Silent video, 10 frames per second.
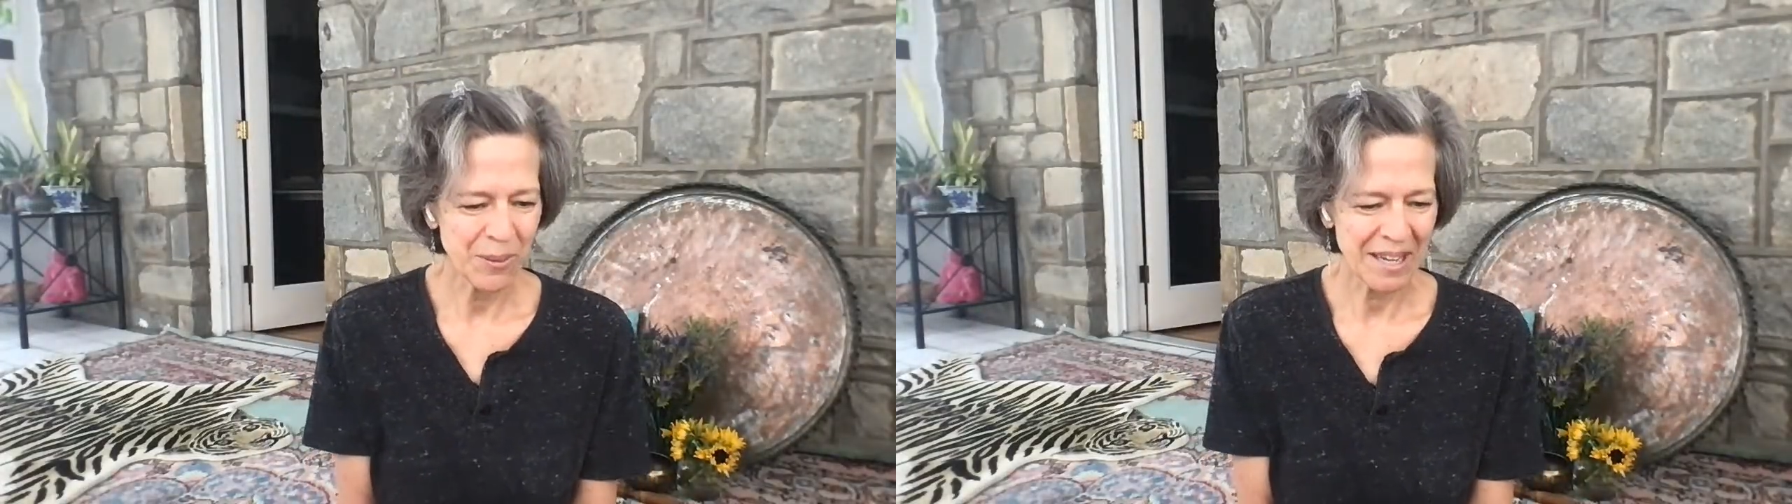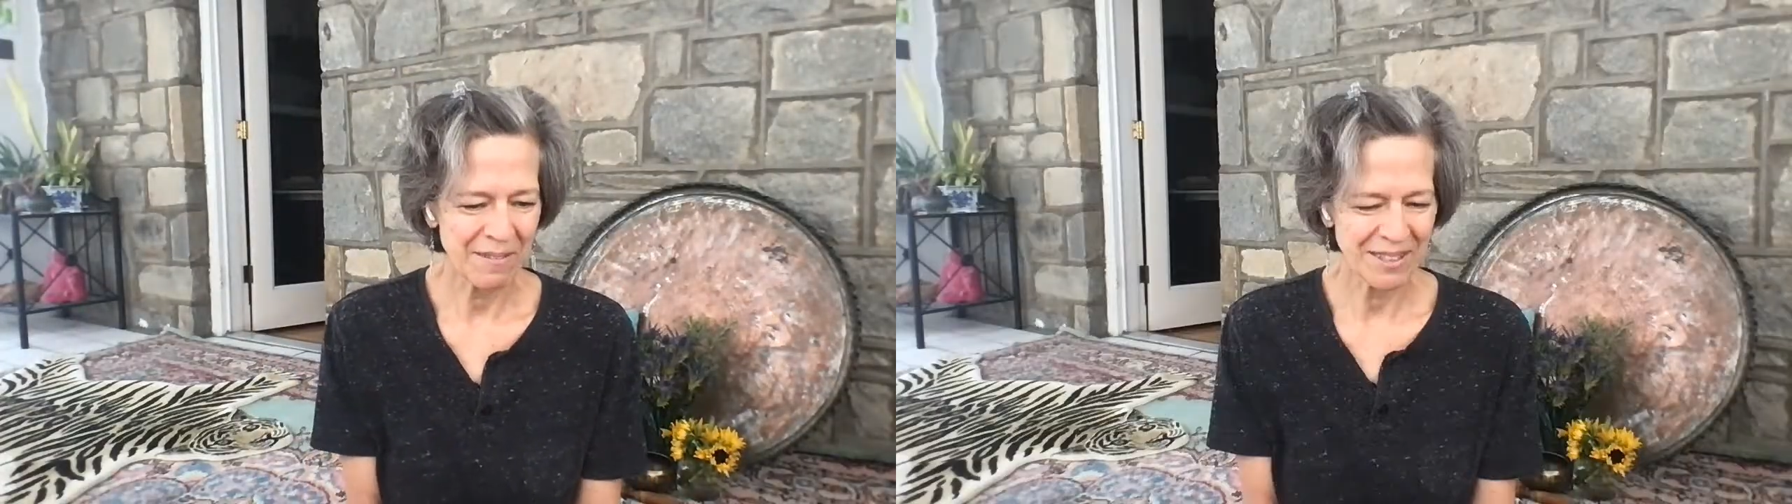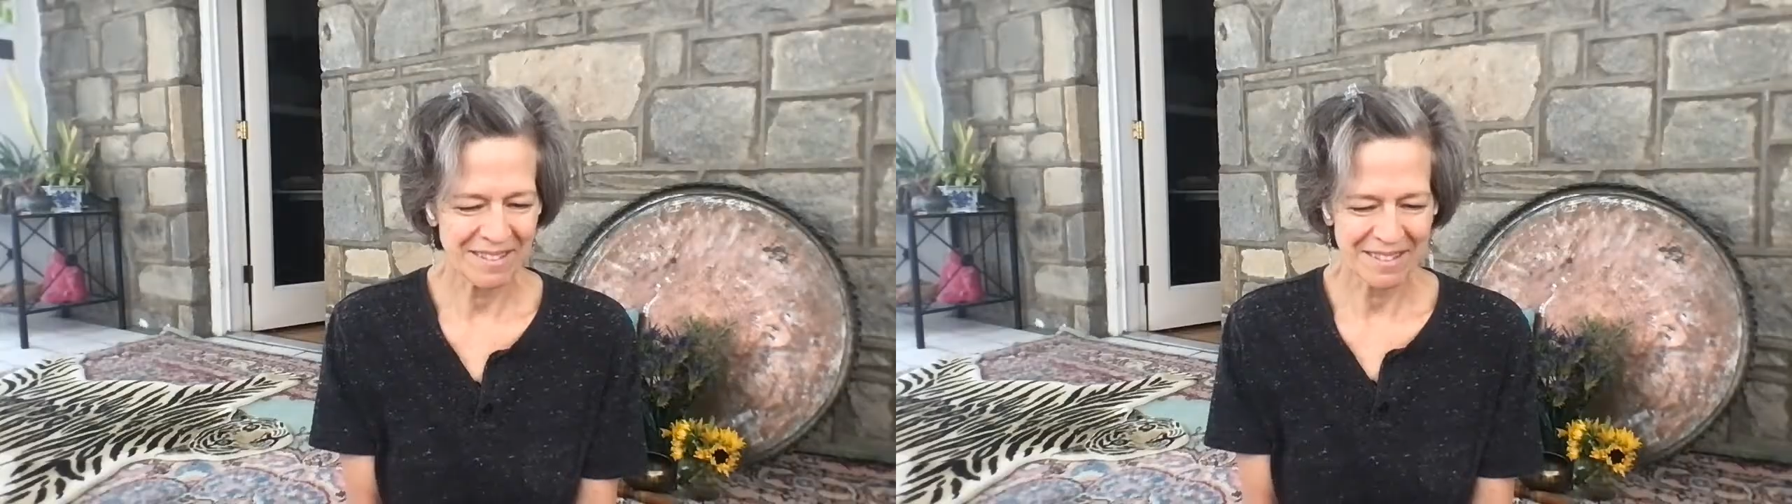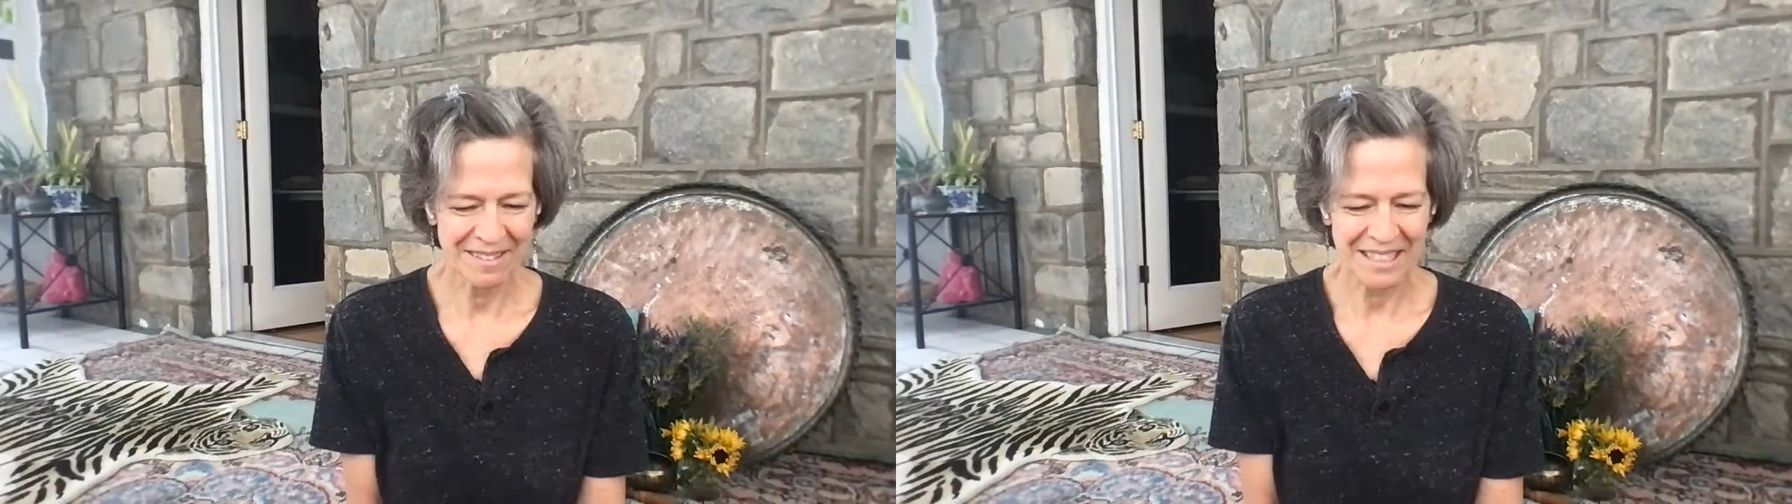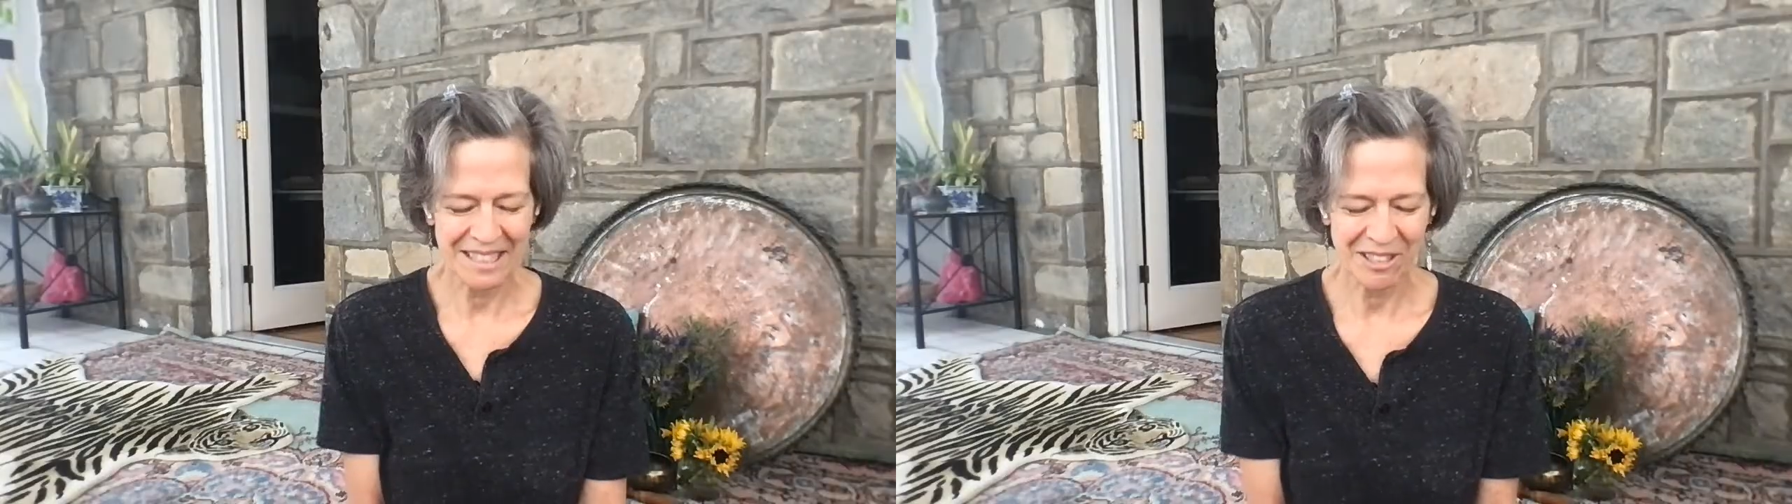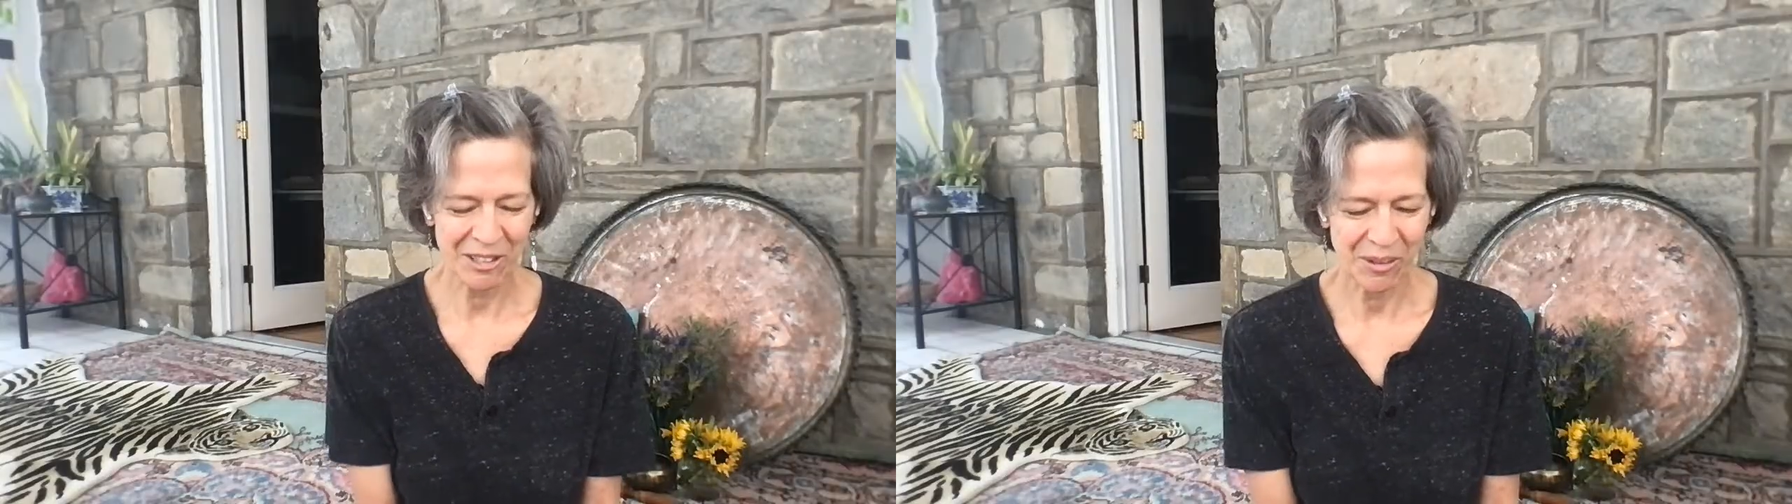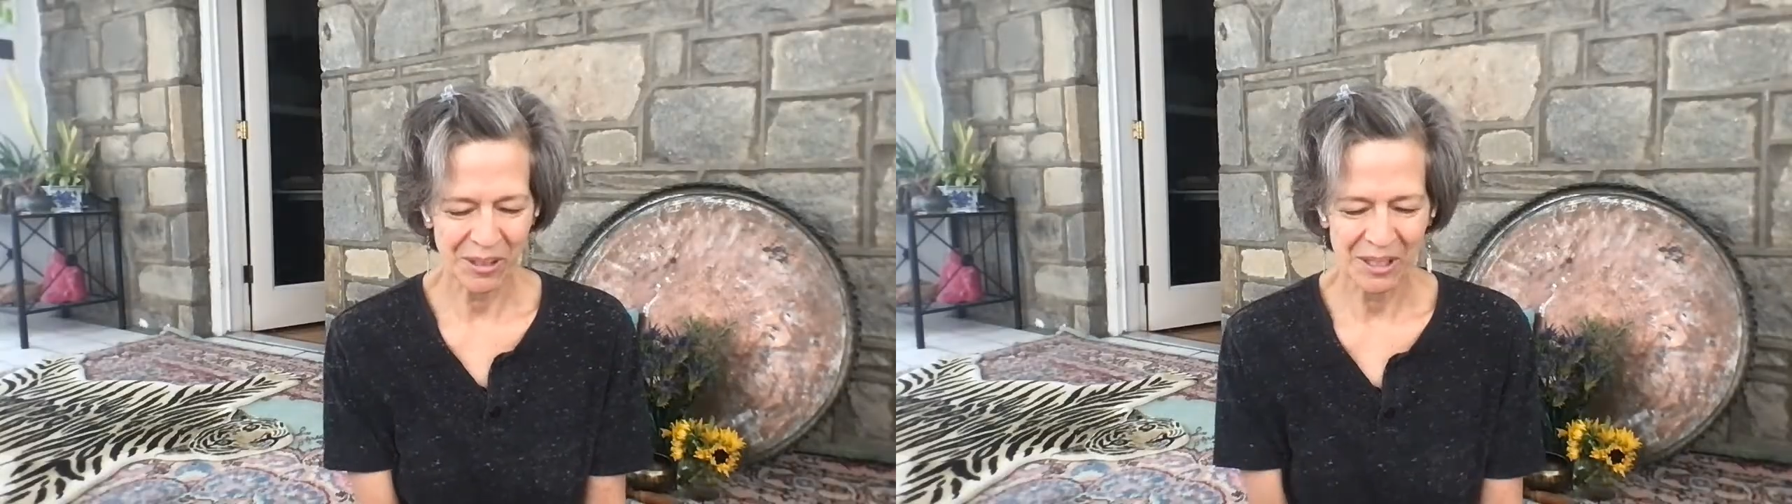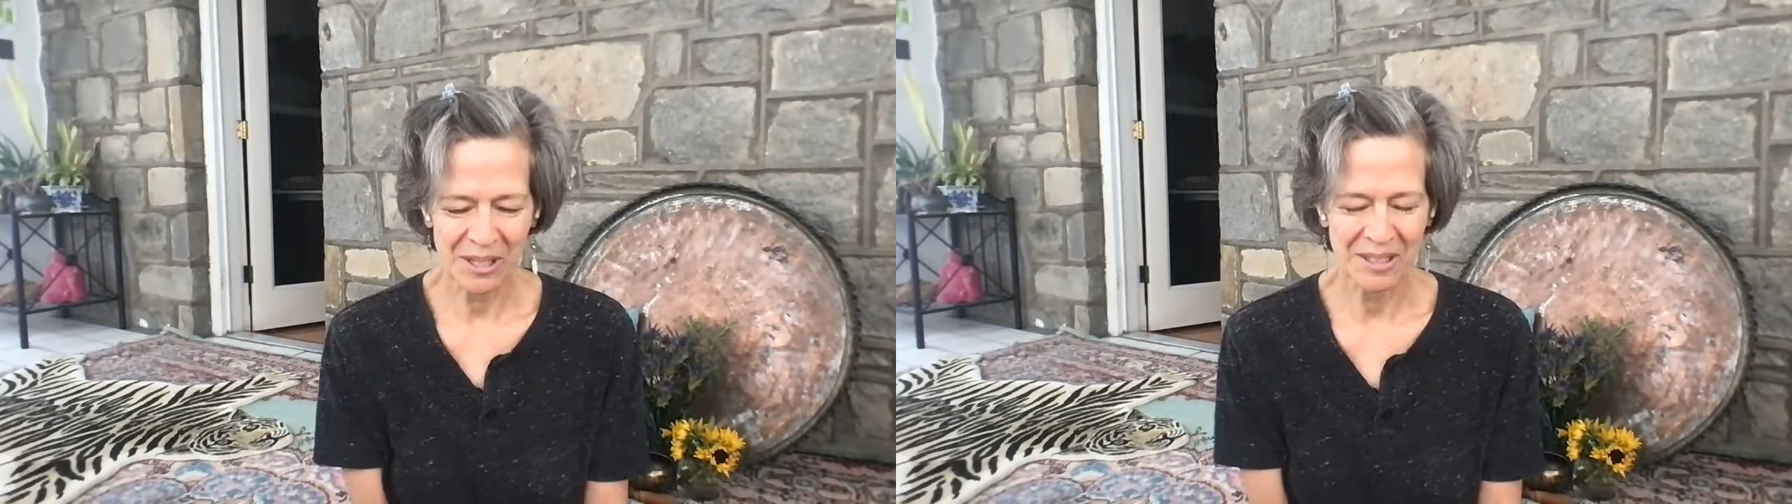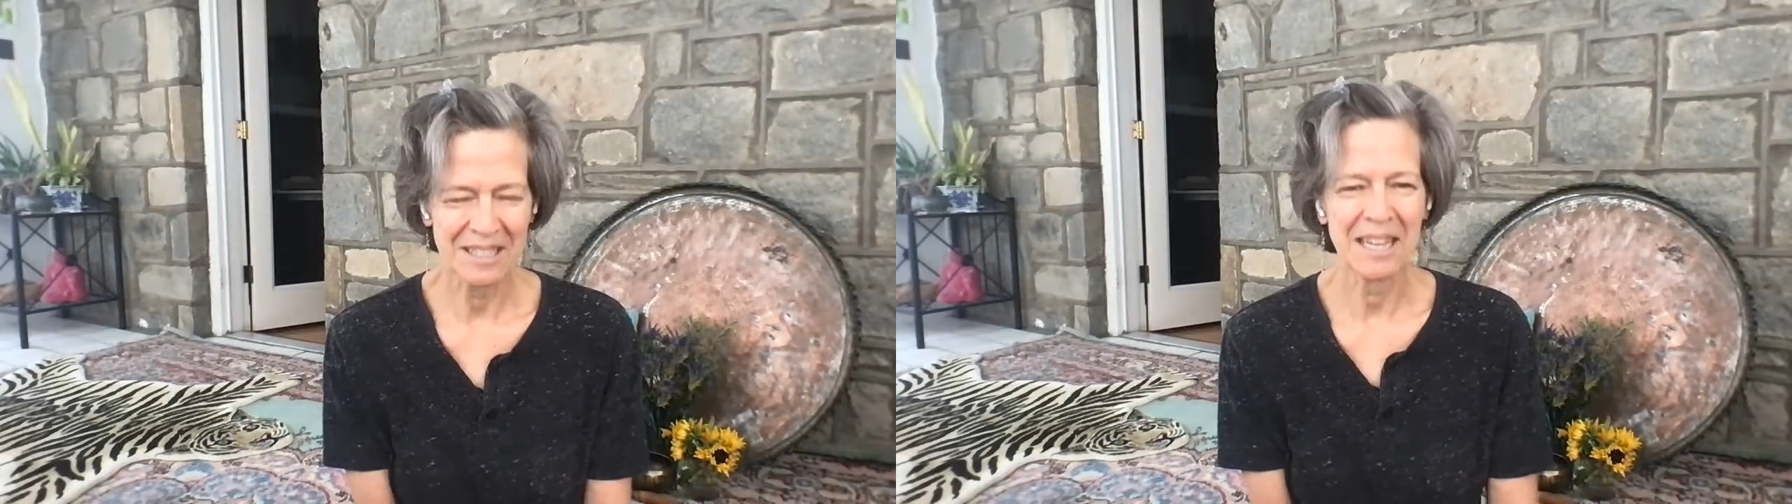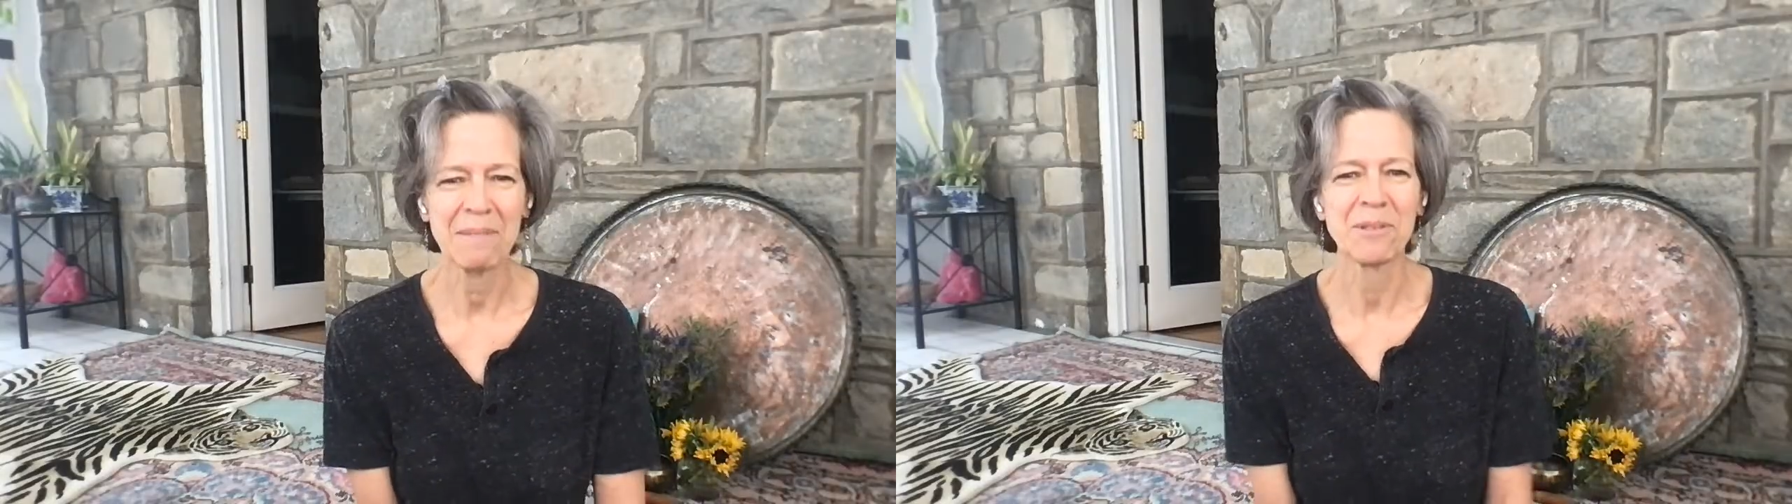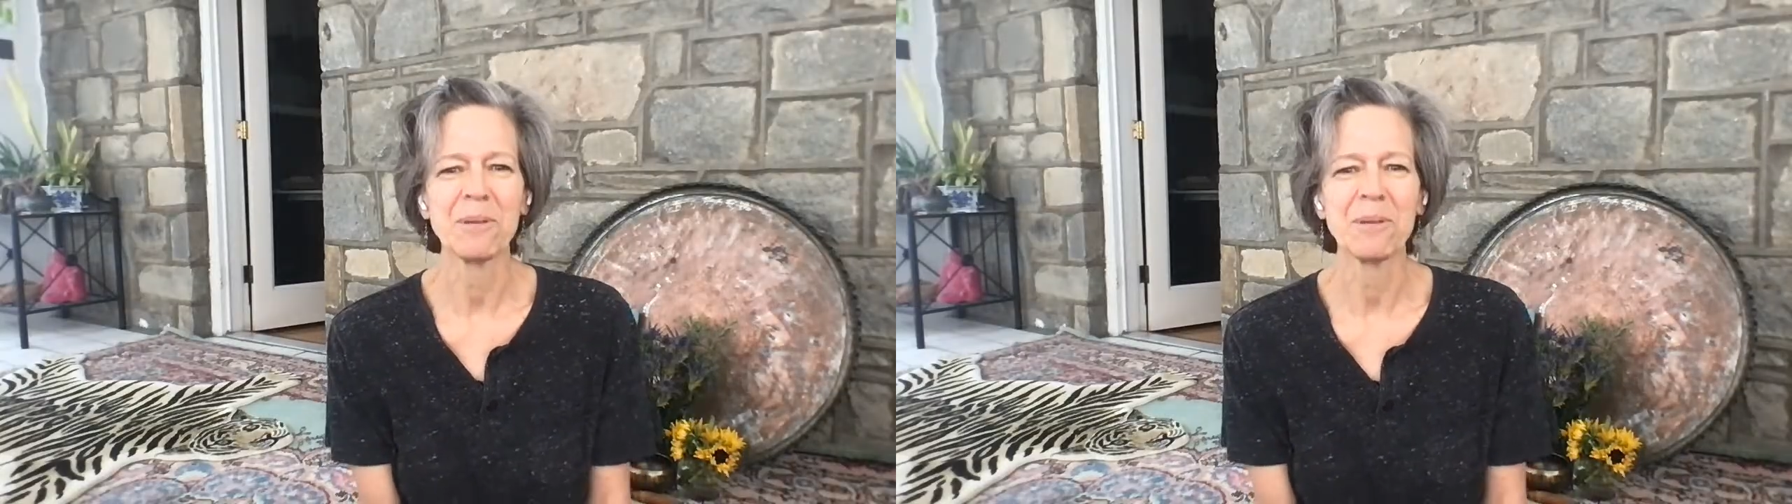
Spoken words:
We haven't seen each other in a long time.